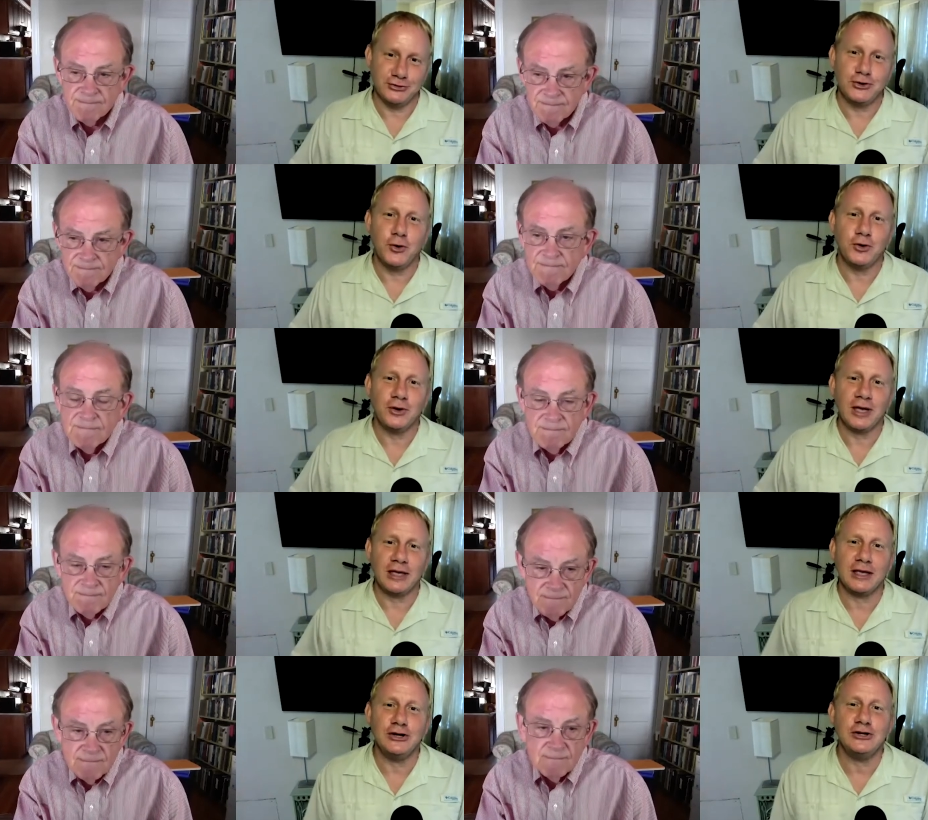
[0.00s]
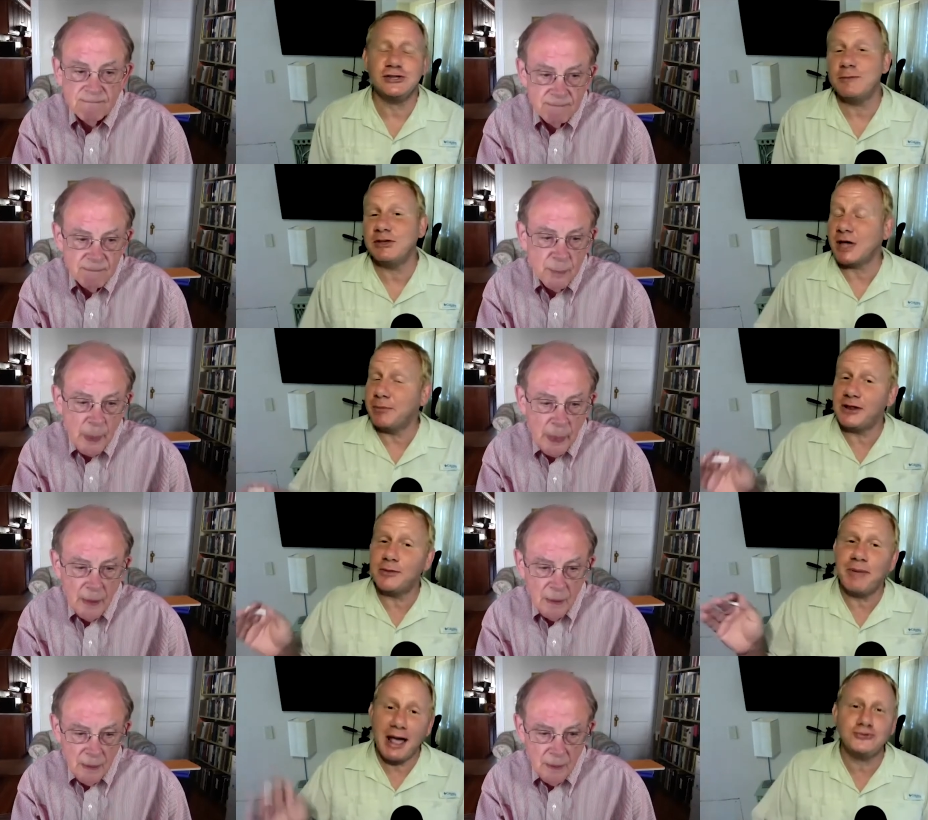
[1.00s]
Speaker 1: So, can you just give me a bit of the
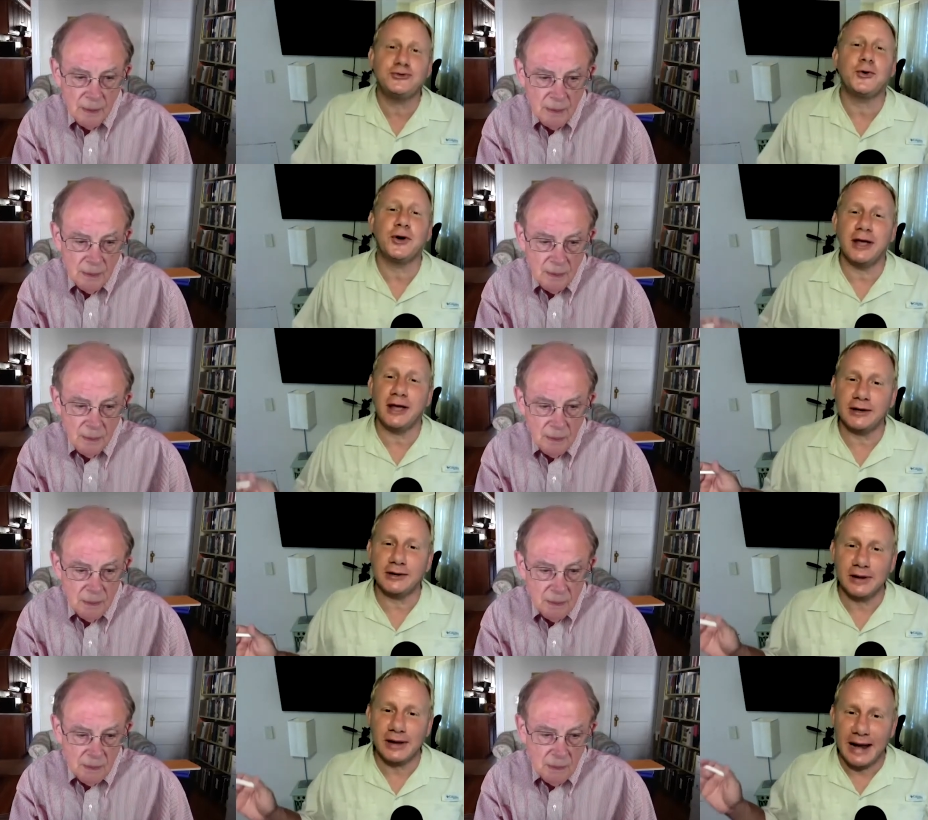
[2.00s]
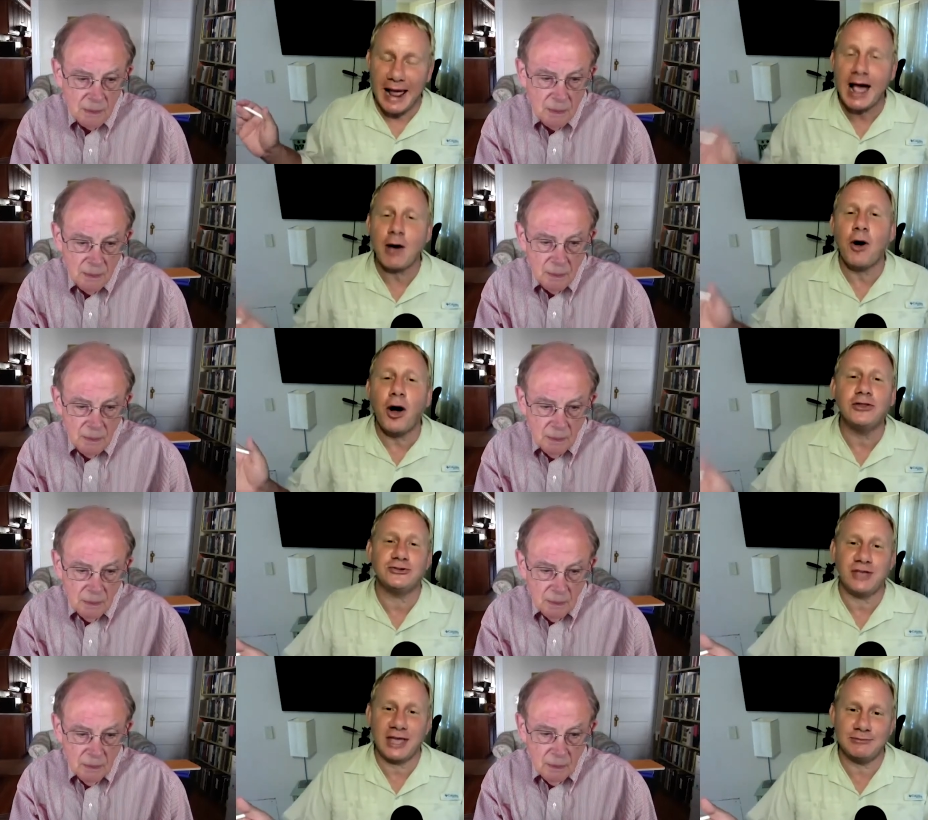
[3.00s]
backstory and and how all this
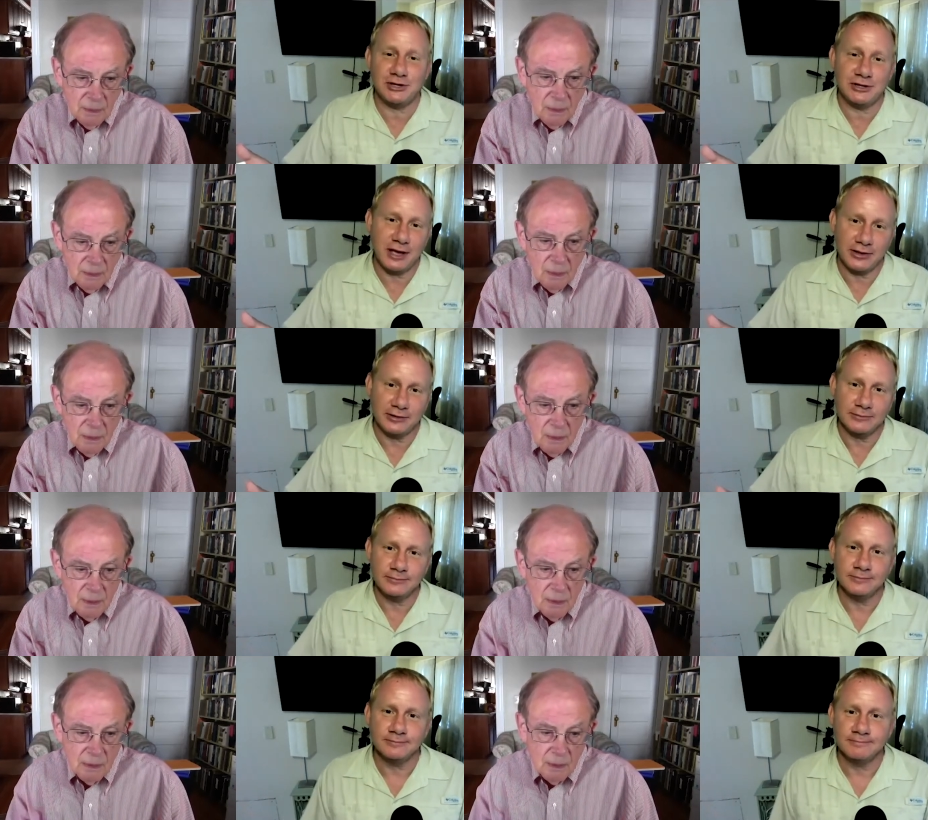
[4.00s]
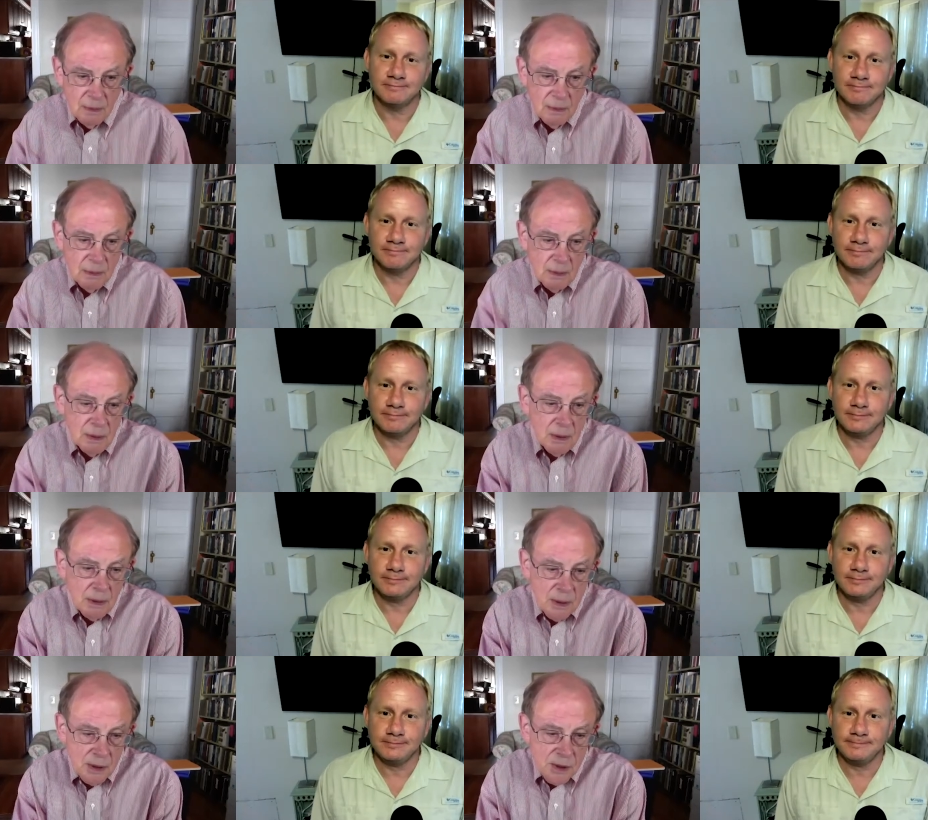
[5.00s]
came together?
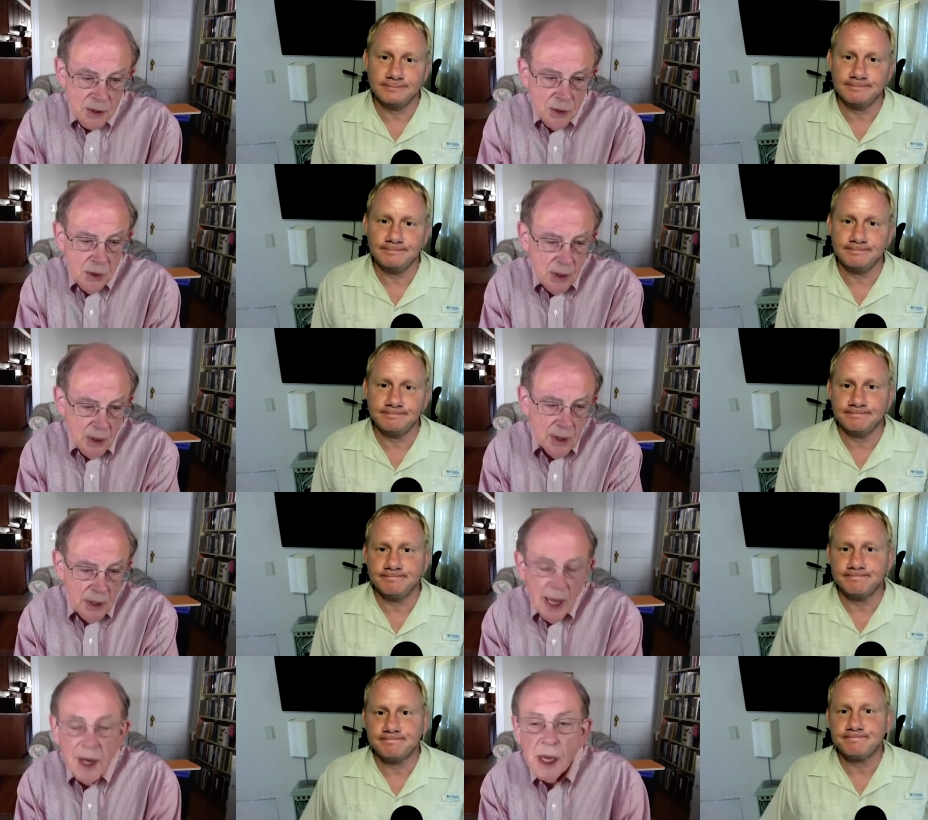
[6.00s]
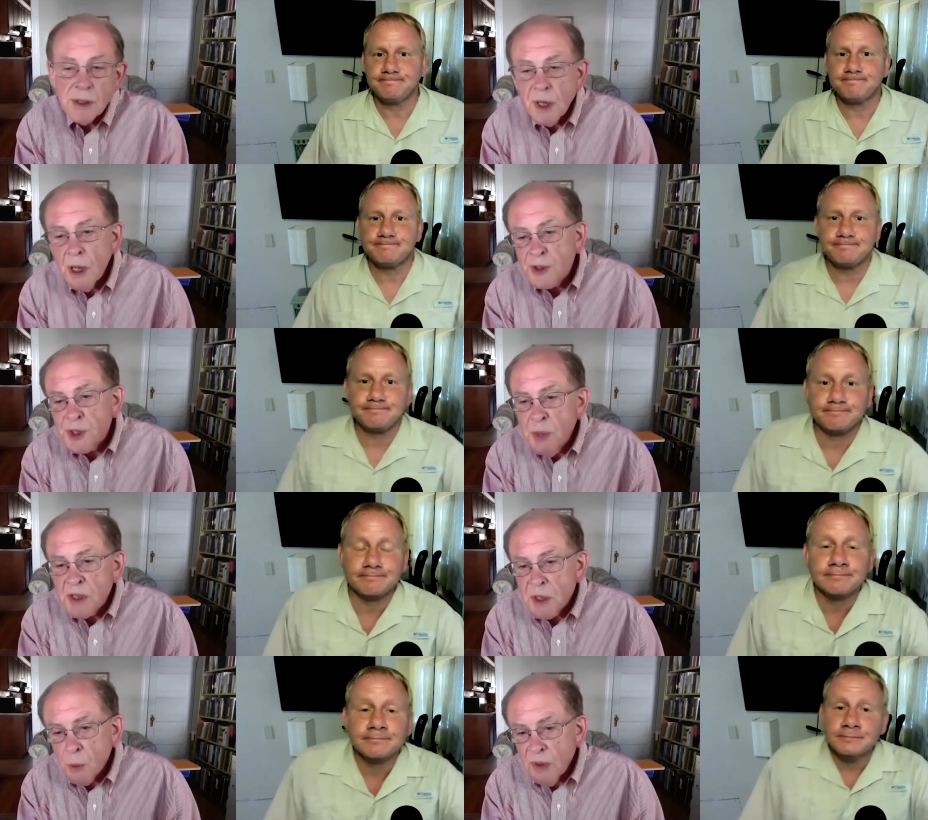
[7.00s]
Speaker 2: Sure. And I should also
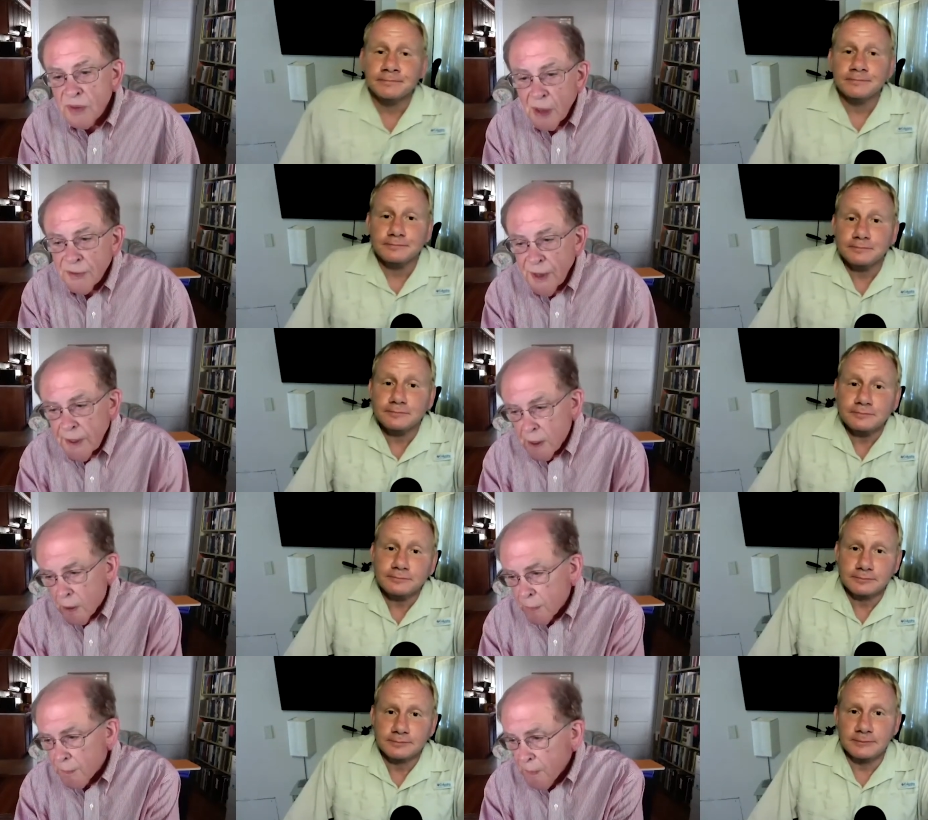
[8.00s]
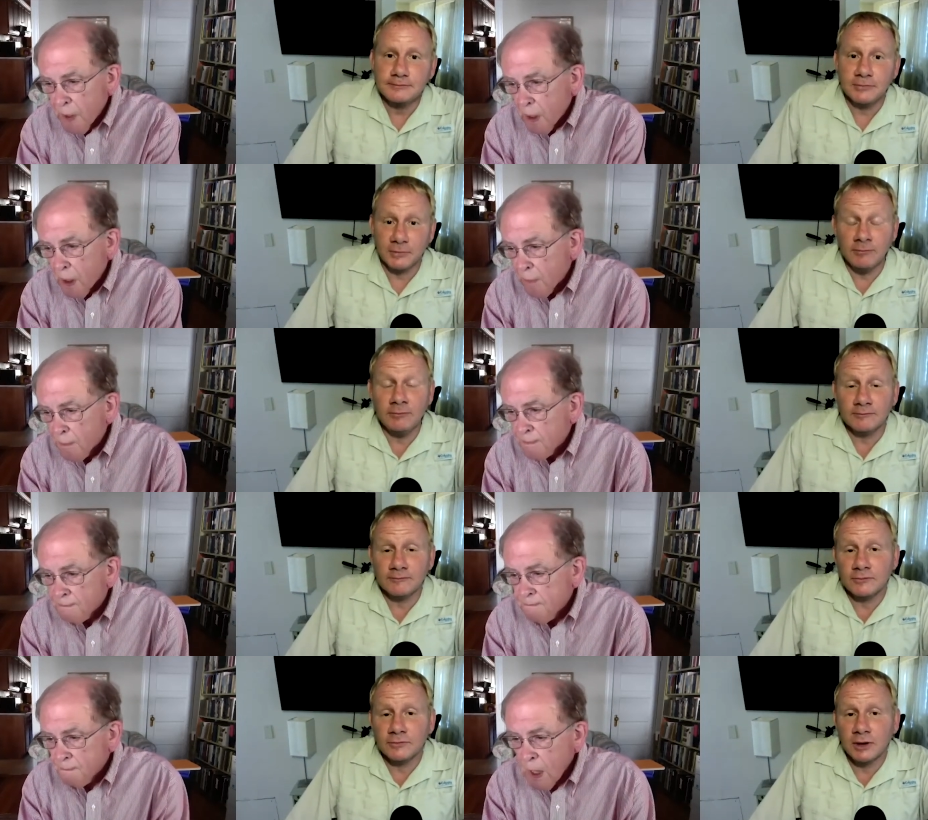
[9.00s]
mention we've got video. Um, yeah.
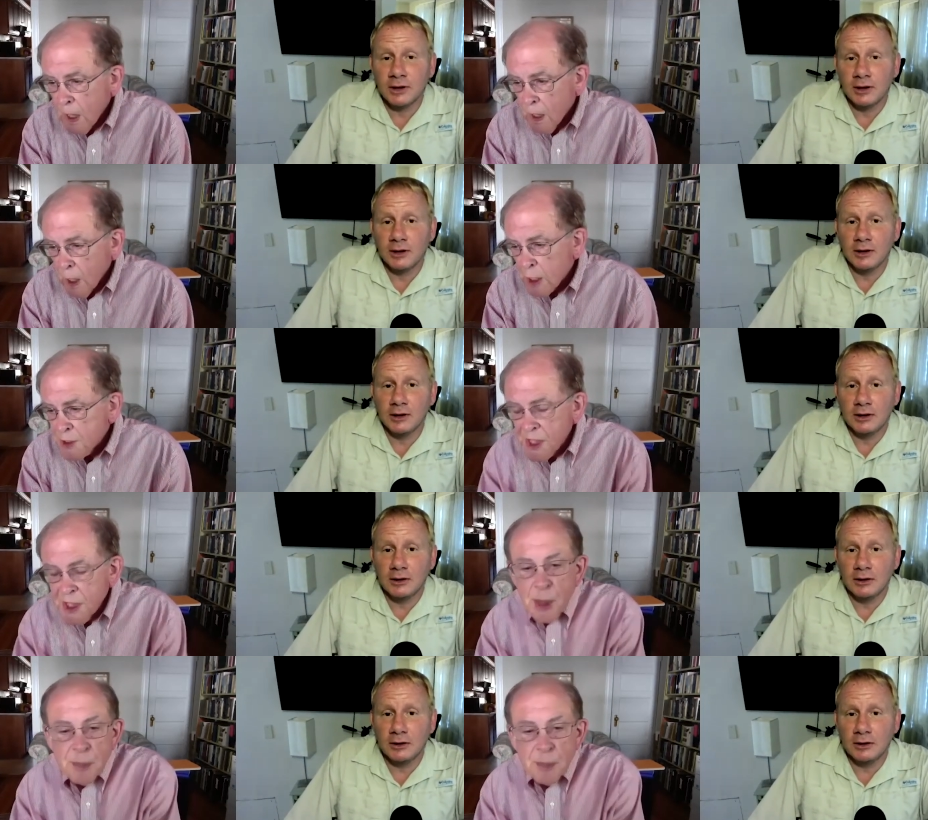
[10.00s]
I sent up